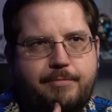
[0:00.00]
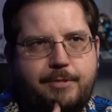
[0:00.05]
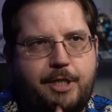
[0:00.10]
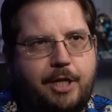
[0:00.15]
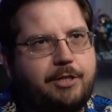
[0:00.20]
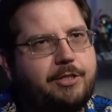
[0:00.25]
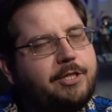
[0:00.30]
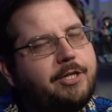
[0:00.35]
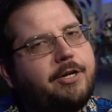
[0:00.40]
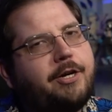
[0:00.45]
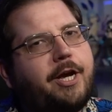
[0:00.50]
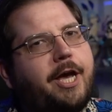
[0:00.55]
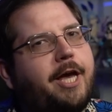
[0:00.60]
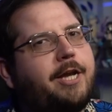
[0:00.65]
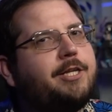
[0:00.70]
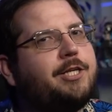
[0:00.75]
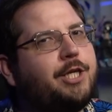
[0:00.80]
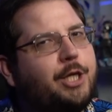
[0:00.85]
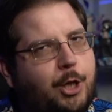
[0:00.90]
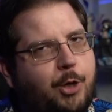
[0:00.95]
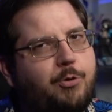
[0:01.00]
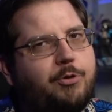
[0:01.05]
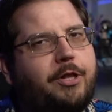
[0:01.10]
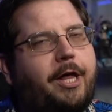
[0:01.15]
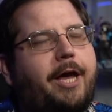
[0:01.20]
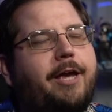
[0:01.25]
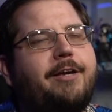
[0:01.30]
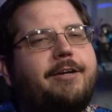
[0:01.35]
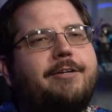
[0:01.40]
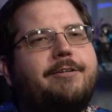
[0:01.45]
tilting her head
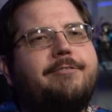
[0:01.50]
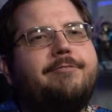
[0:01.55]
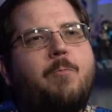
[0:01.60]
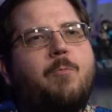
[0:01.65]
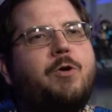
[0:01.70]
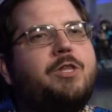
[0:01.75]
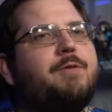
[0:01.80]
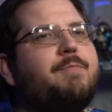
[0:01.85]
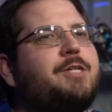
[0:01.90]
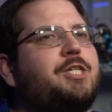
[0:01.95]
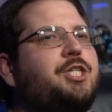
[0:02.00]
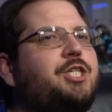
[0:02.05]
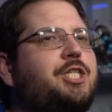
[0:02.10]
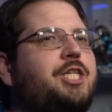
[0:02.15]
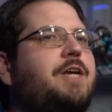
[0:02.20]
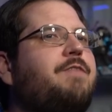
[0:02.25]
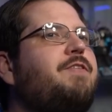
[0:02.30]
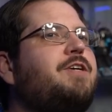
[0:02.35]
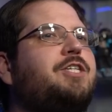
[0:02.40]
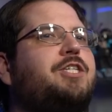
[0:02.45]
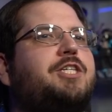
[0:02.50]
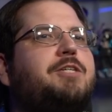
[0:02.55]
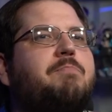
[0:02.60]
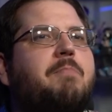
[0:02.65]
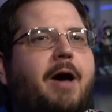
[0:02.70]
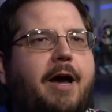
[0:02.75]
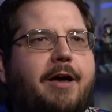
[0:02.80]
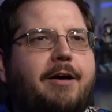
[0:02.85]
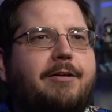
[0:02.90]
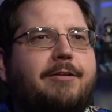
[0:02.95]
cute-like. With a mischievous
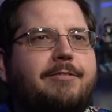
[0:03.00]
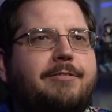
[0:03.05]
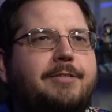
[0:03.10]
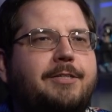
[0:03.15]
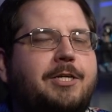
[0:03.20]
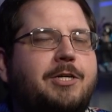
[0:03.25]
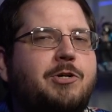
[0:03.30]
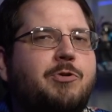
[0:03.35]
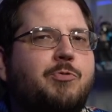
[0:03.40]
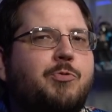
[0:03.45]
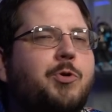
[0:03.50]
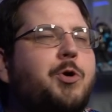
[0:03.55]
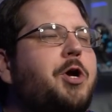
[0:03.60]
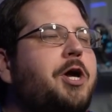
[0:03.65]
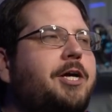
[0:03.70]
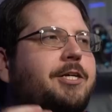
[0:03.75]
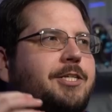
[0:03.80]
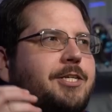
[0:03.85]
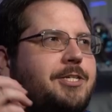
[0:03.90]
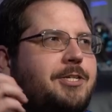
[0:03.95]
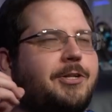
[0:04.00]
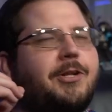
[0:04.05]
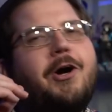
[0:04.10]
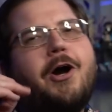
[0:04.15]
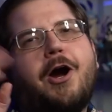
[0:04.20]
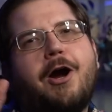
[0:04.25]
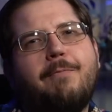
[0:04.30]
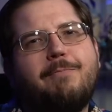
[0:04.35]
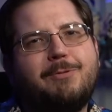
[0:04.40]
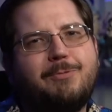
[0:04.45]
smile, Rudeus's
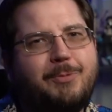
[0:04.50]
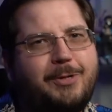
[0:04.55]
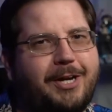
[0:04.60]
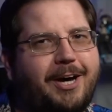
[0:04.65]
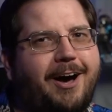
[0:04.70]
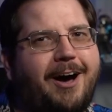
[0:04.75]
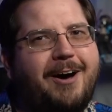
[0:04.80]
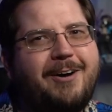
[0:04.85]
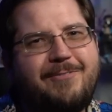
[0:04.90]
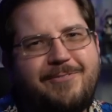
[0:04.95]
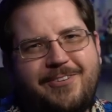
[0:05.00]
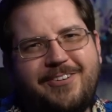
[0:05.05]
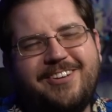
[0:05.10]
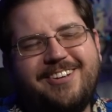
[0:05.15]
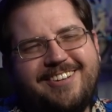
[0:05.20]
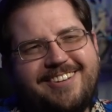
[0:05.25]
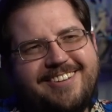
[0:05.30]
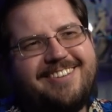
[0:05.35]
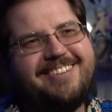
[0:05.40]
alarms went off.